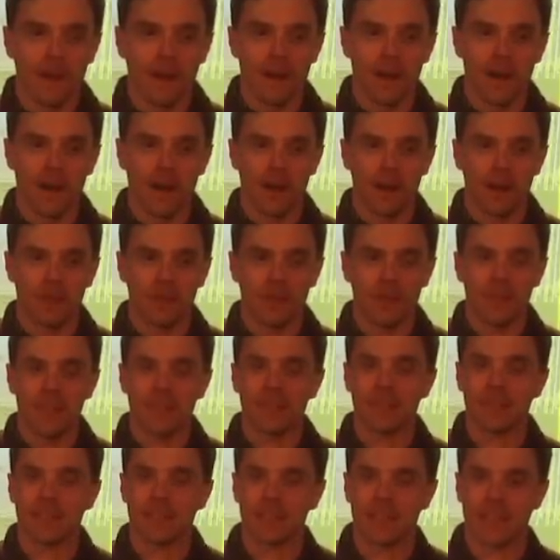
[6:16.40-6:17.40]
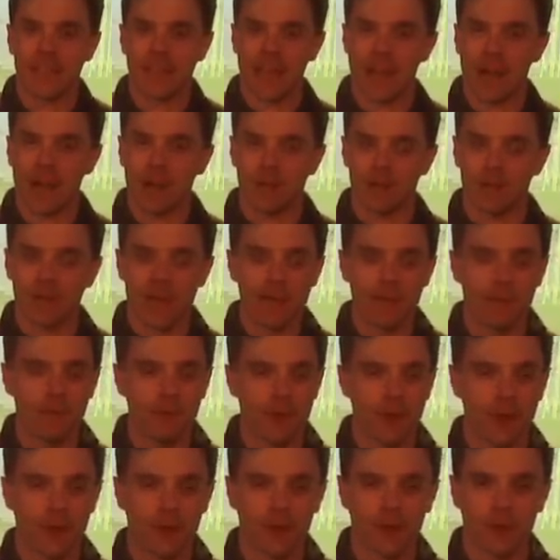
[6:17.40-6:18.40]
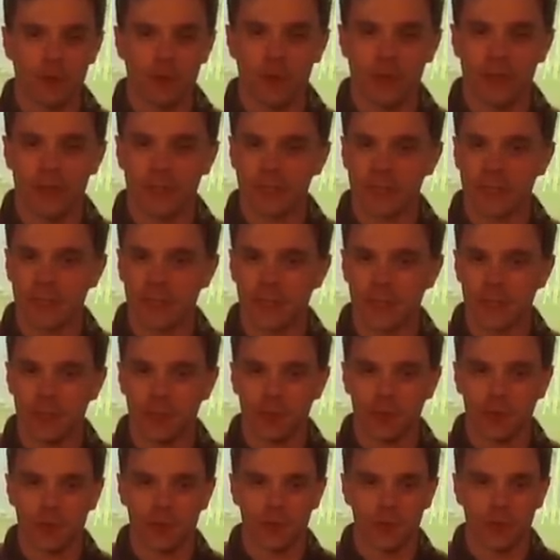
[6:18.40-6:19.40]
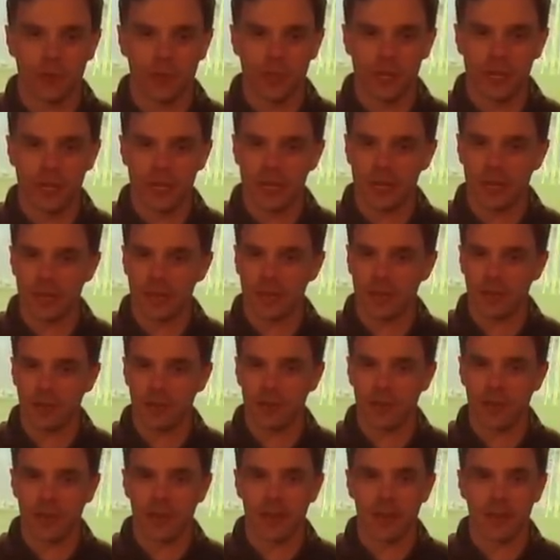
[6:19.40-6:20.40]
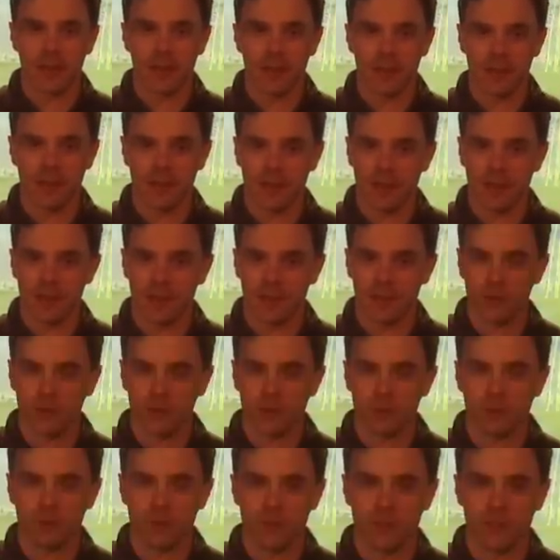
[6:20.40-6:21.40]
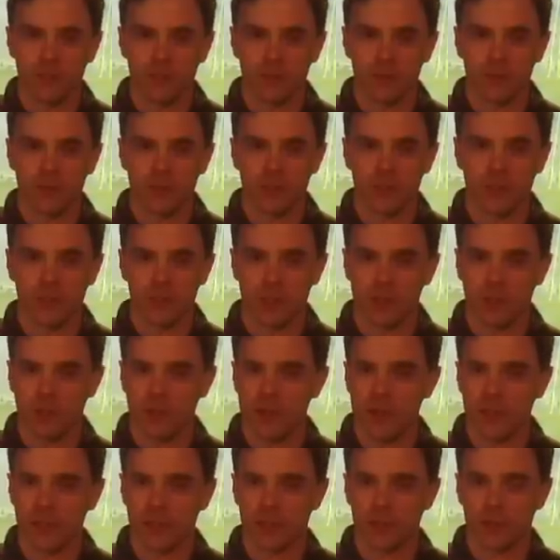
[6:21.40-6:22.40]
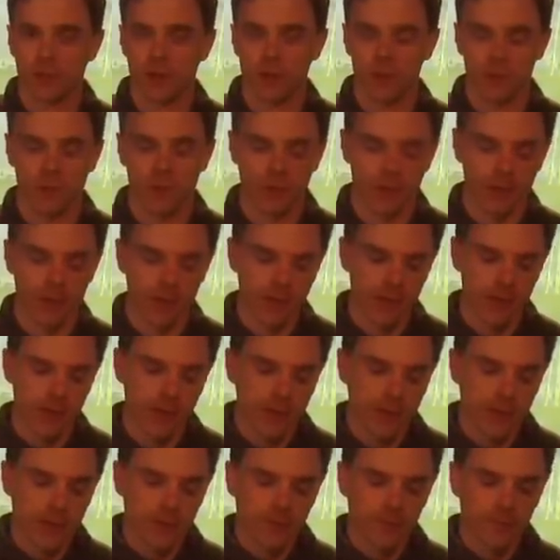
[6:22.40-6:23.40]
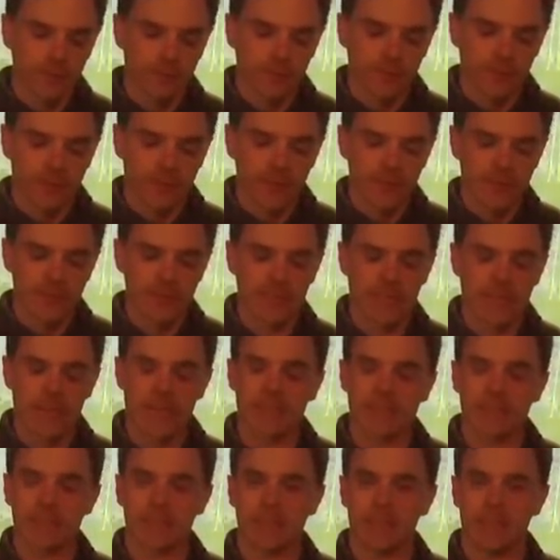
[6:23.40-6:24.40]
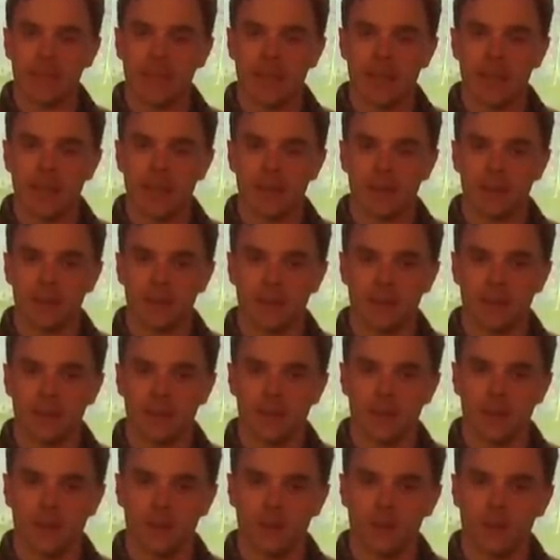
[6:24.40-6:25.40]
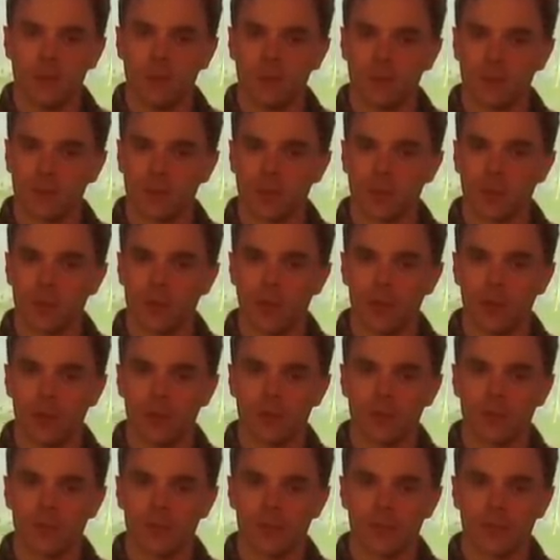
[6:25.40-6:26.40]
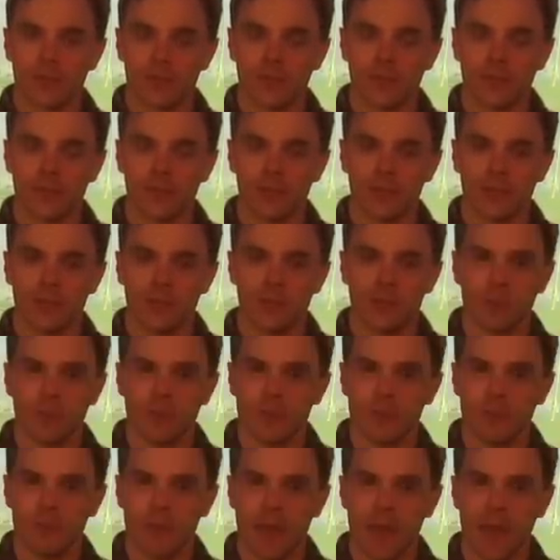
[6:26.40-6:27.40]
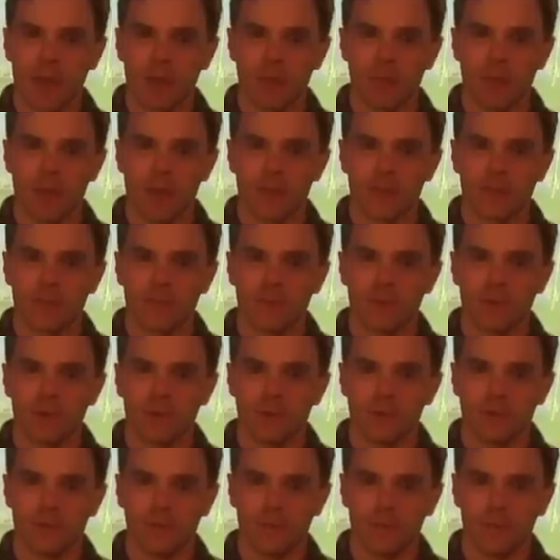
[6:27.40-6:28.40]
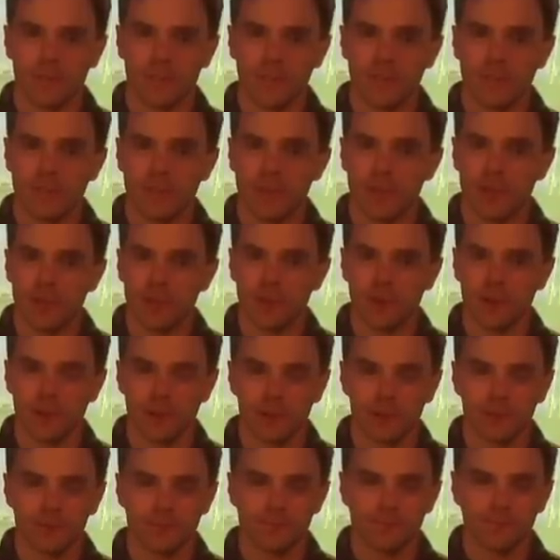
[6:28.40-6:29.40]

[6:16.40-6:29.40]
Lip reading: and this is a gal, if you haven't read her story, Stacy Lewis, you get on the internet and do some research. This is a great story, but Stacy grew up with scoliosis, and she was in a back brace for 7 years.